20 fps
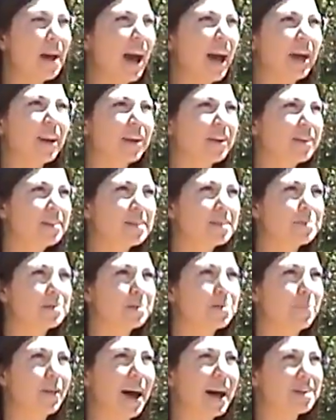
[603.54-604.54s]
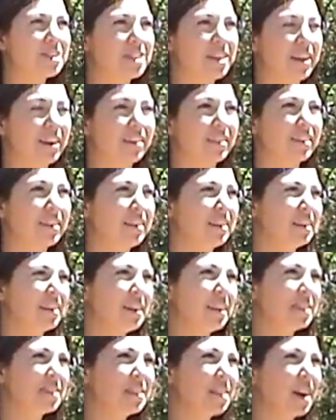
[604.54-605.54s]
I heard some splashing
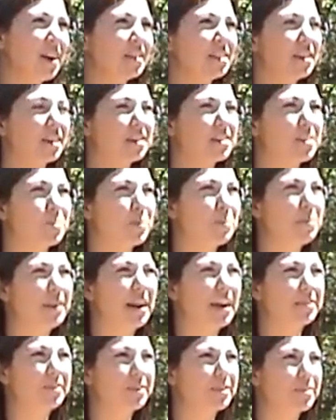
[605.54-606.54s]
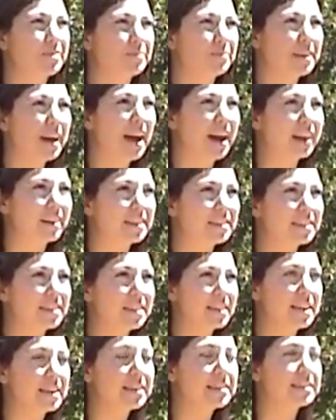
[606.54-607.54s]
and saw a dog swimming after some ducks.
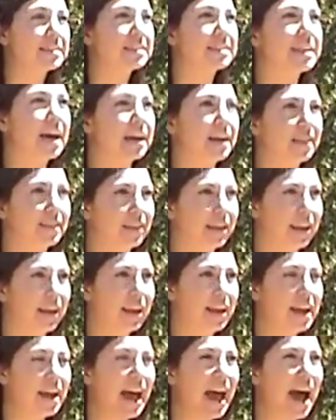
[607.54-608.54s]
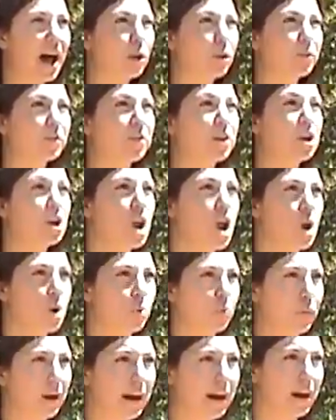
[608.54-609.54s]
Suddenly, out of
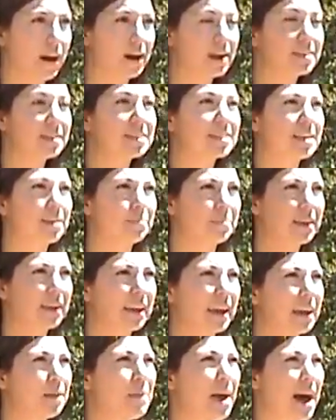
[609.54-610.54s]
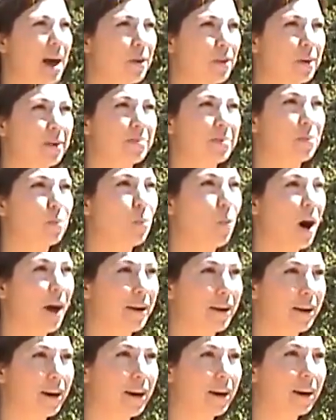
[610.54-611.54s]
nowhere, something came out of the
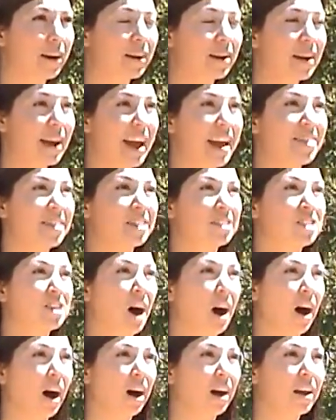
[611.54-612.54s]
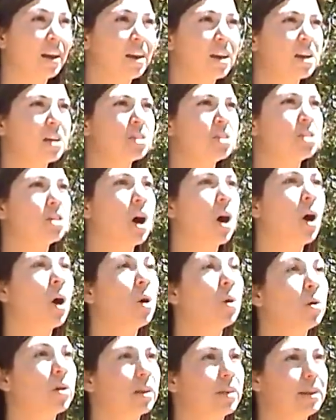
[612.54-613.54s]
water and the dog
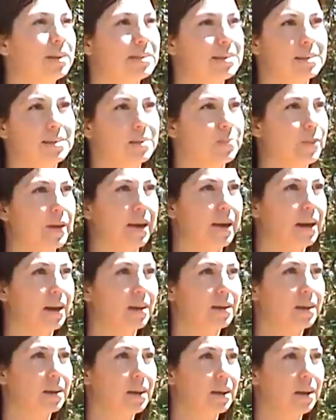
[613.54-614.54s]
totally disappeared.